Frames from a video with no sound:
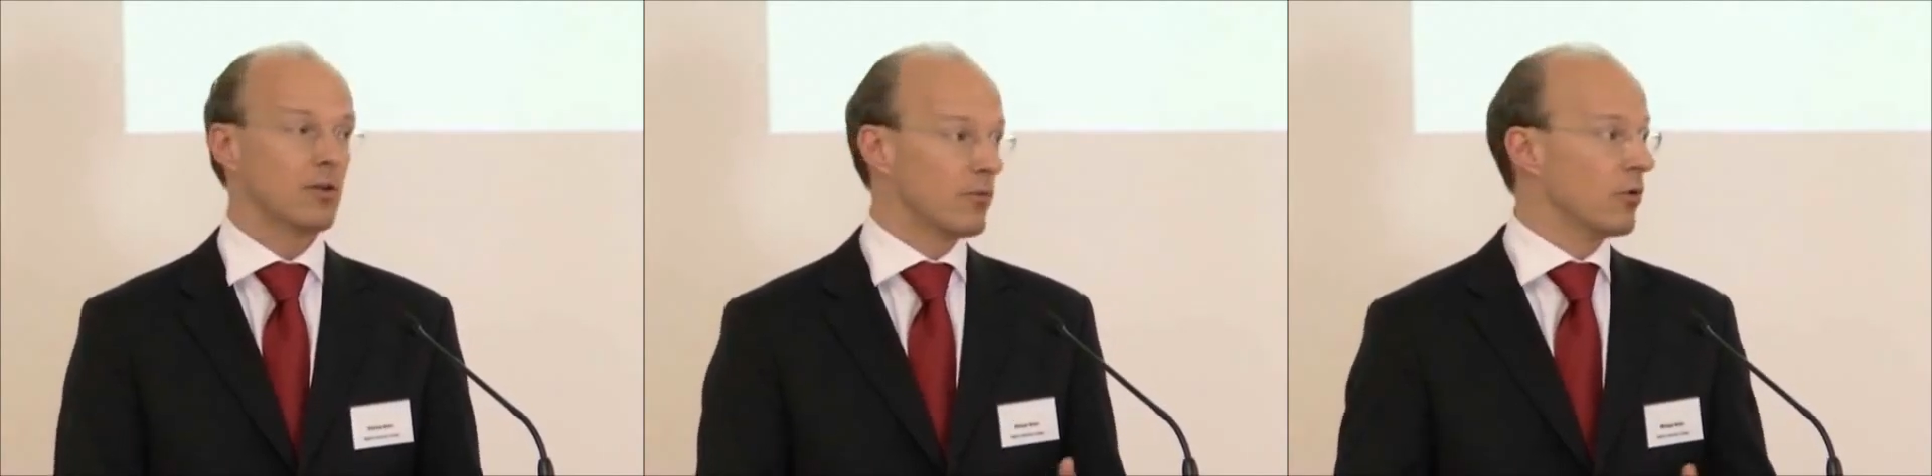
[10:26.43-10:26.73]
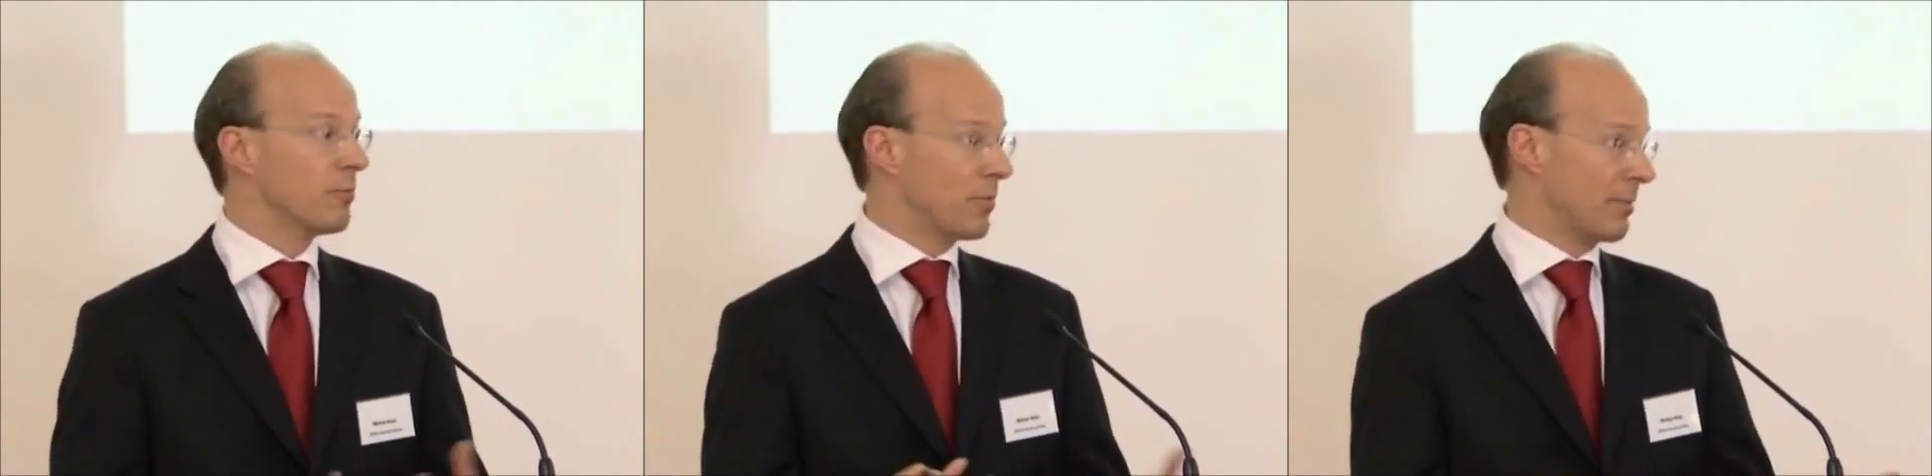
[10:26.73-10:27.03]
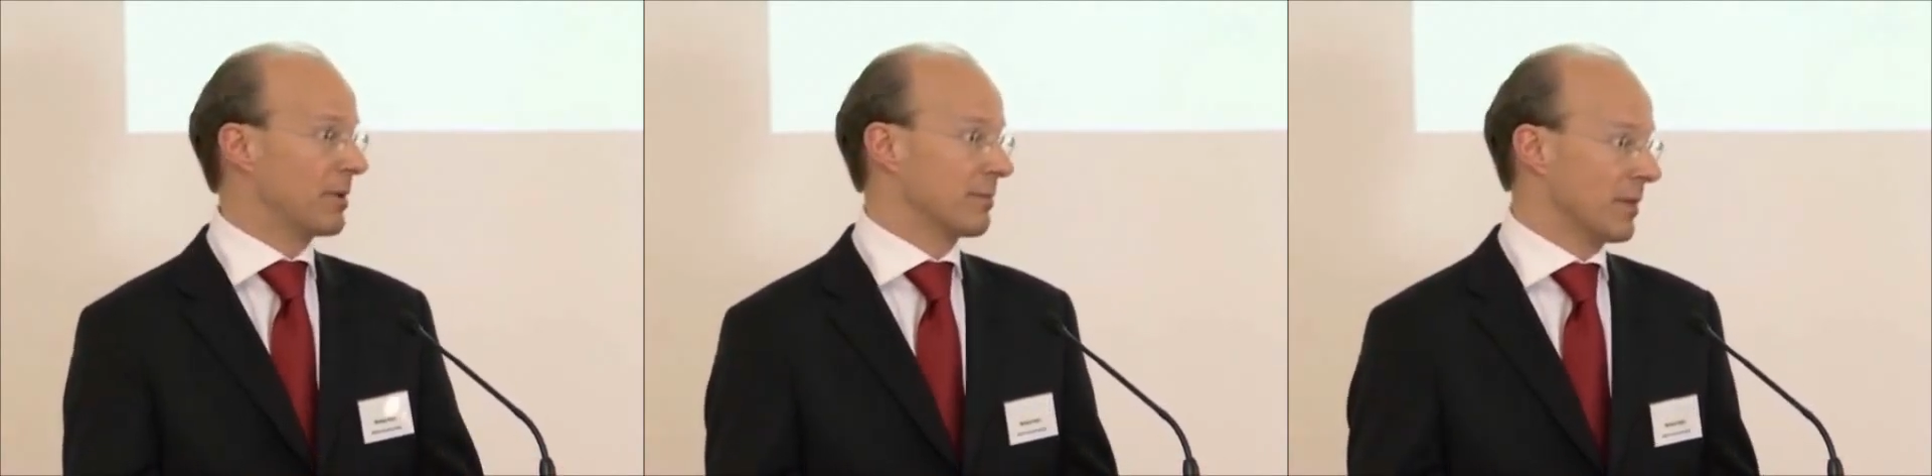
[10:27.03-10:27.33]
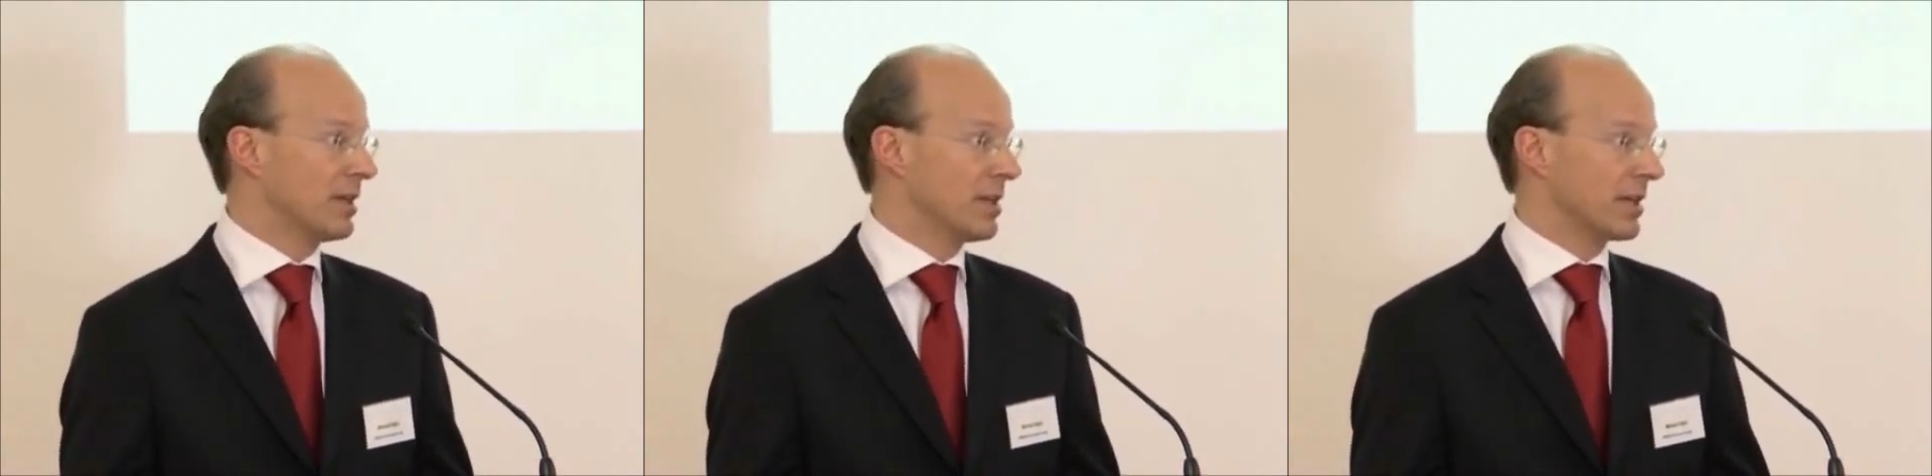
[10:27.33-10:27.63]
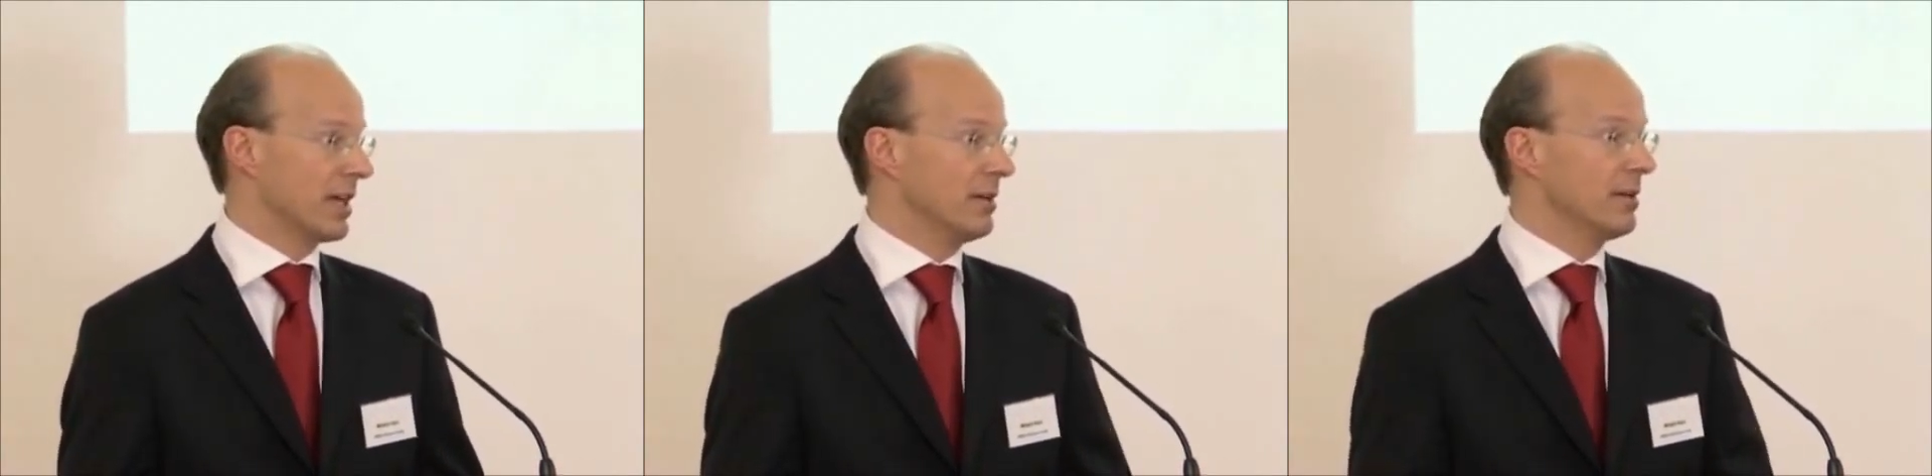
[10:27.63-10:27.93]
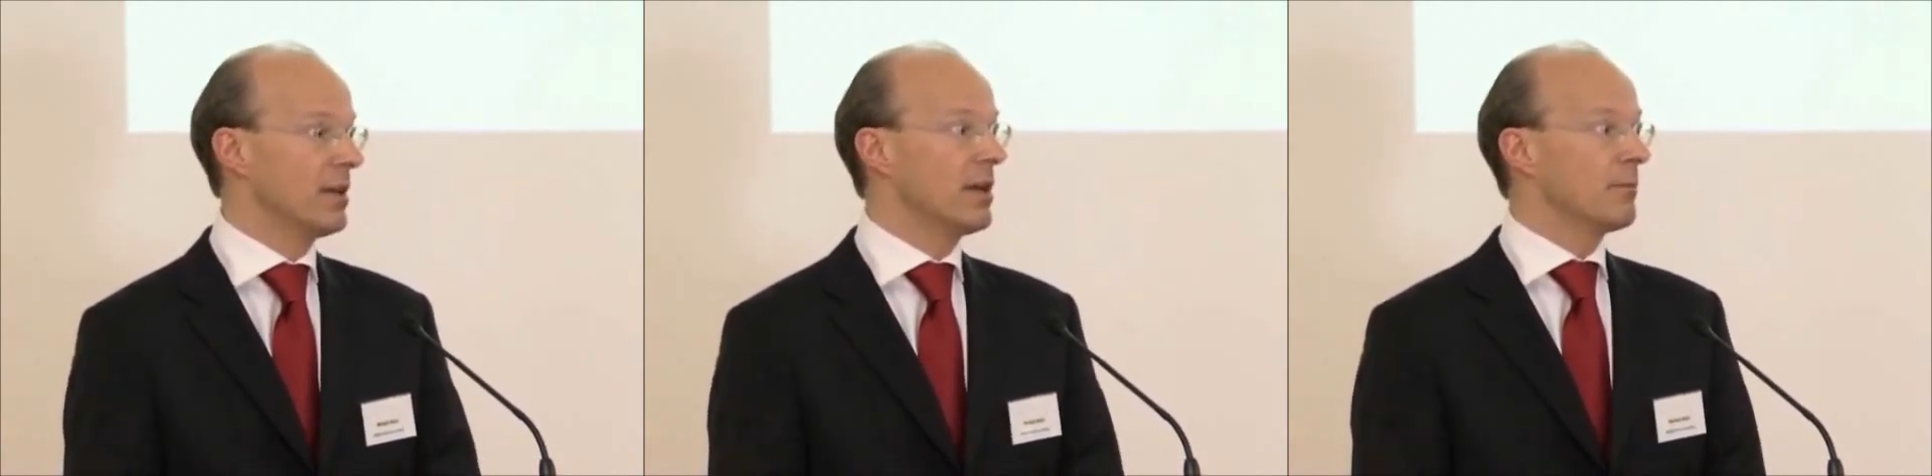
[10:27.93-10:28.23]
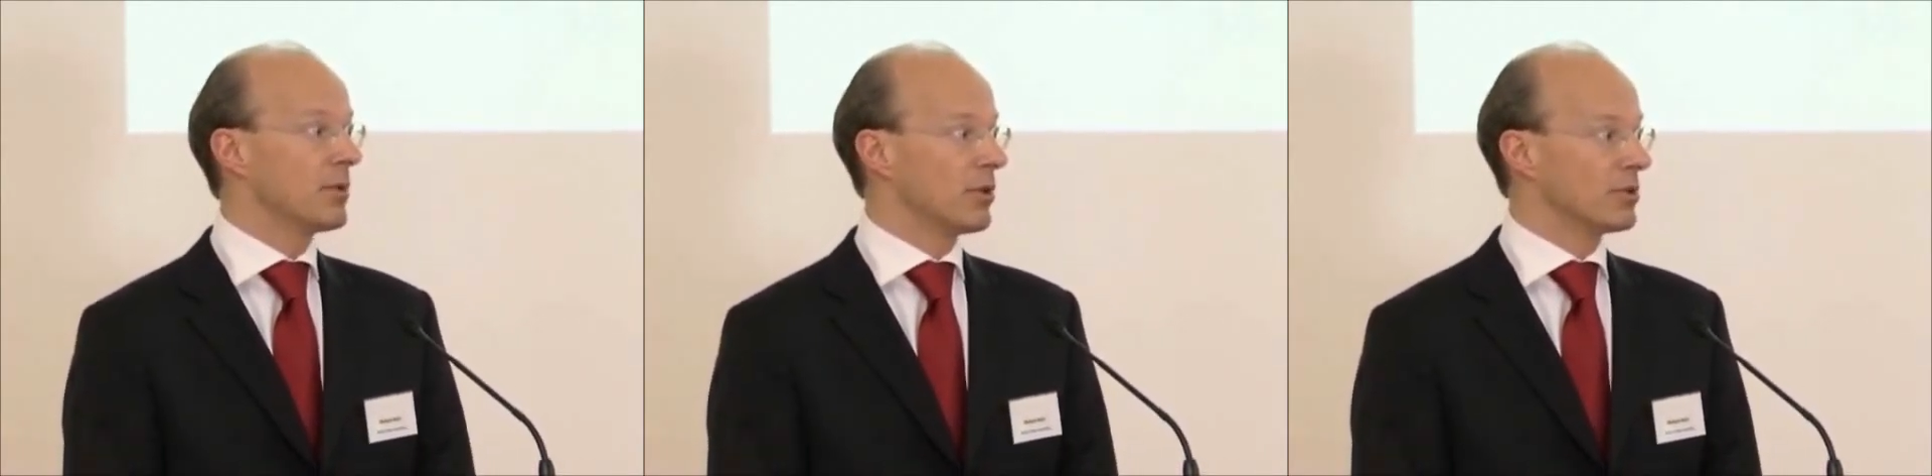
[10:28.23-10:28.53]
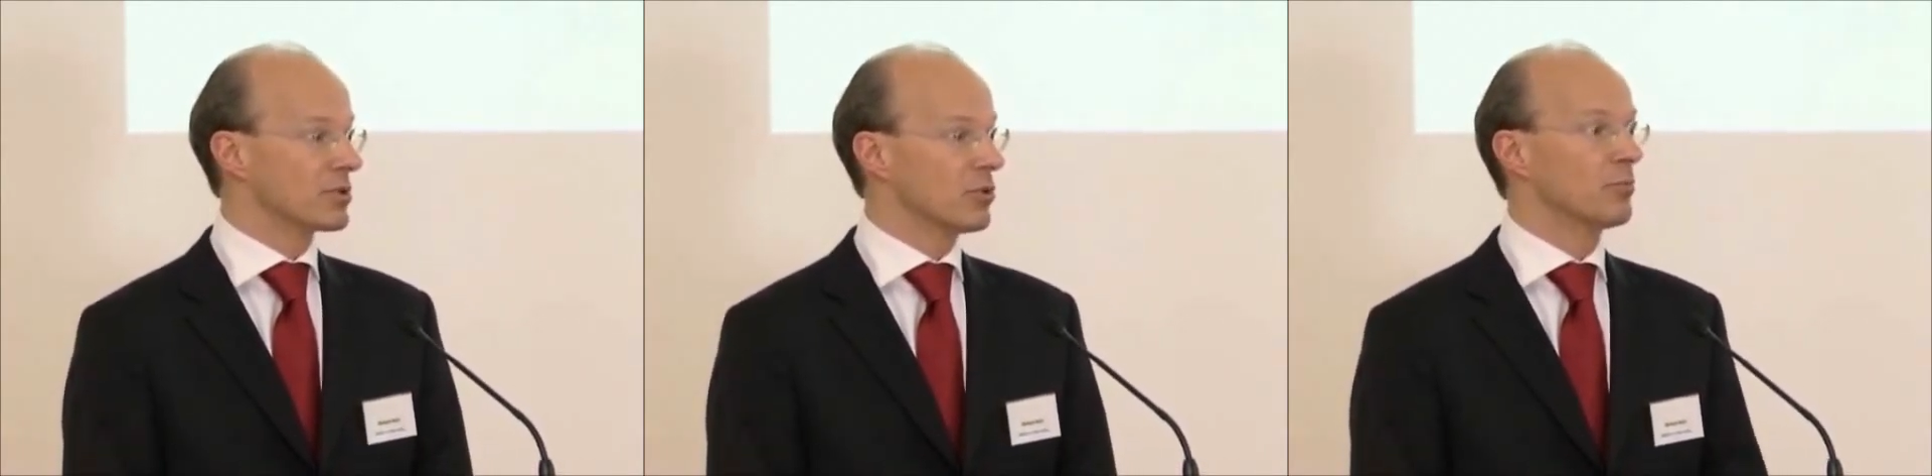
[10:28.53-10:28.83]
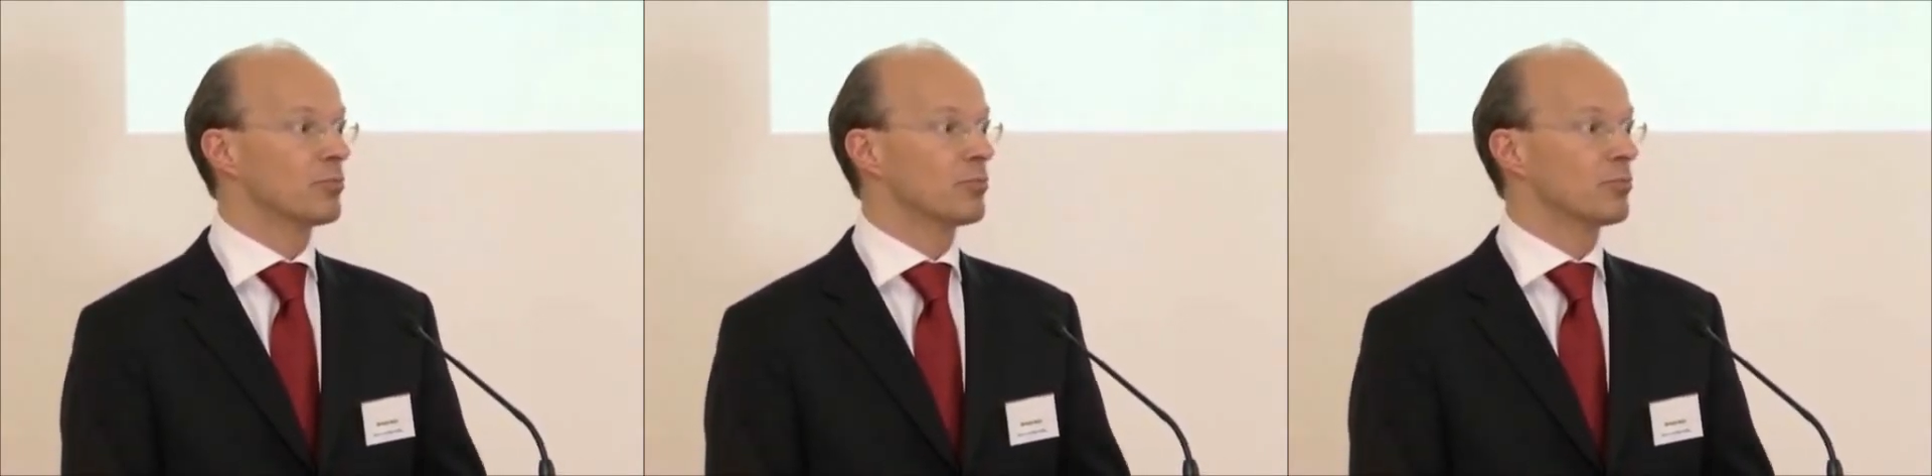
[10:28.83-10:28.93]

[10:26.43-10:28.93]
for public money again, but also